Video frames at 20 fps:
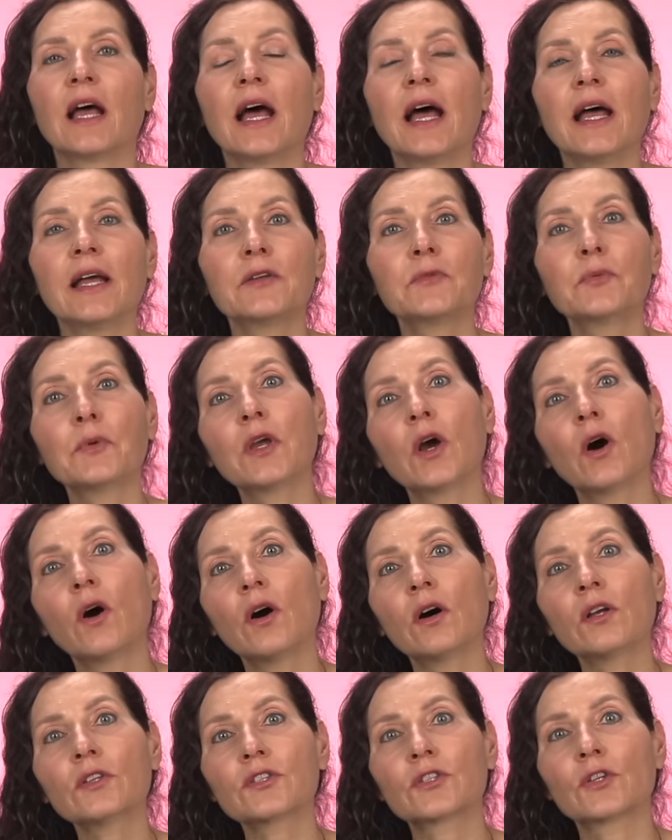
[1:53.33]
And we
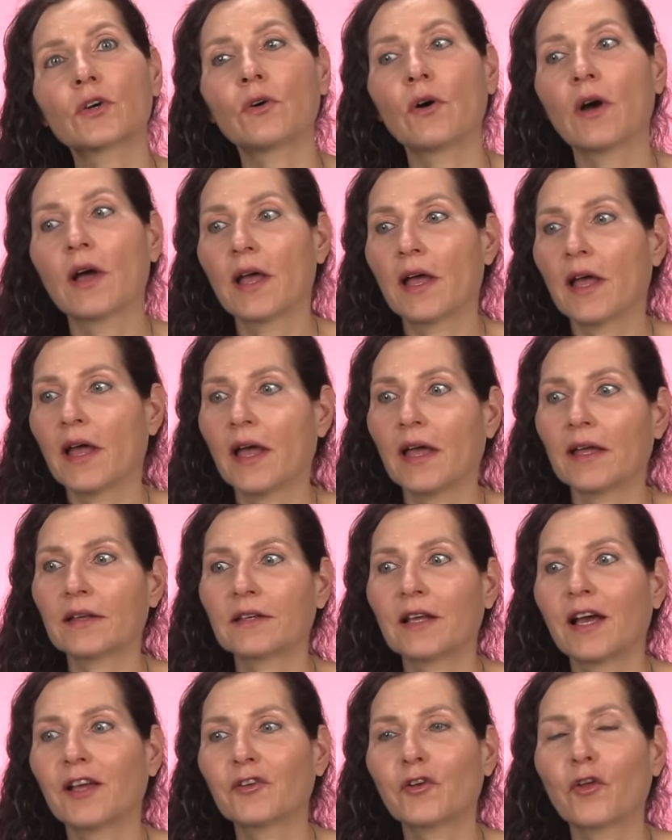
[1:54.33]
also
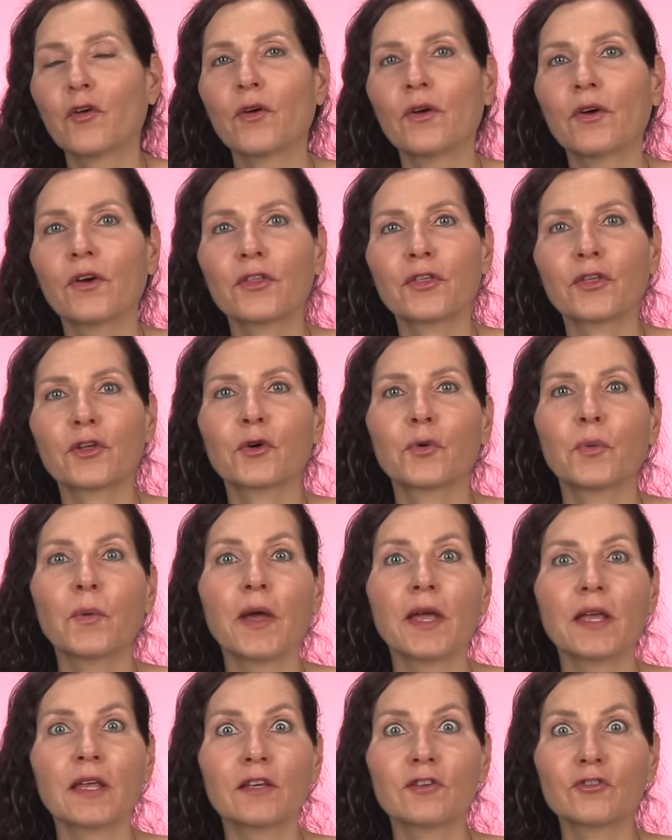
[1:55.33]
had an
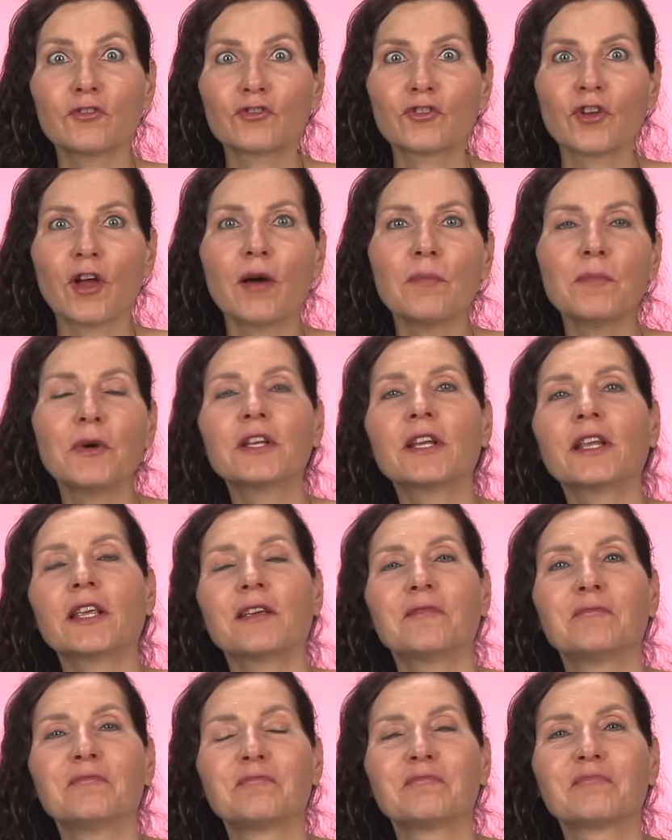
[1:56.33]
earthquake in Germany.